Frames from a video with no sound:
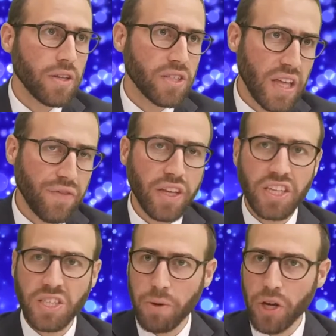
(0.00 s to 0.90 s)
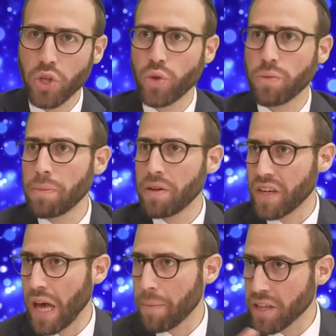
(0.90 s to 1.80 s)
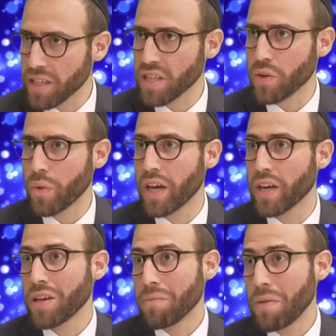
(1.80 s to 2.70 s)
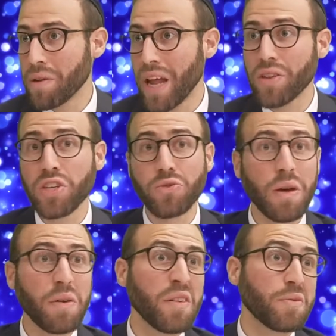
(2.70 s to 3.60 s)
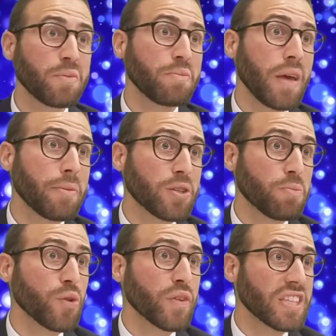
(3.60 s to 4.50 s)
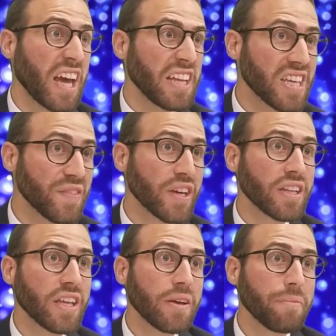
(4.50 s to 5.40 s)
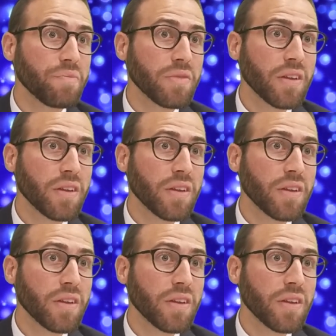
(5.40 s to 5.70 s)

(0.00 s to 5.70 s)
it's definitely in a spiritual, maybe in a Kabbalistic way, maybe nowadays we might even be able to prove it scientifically,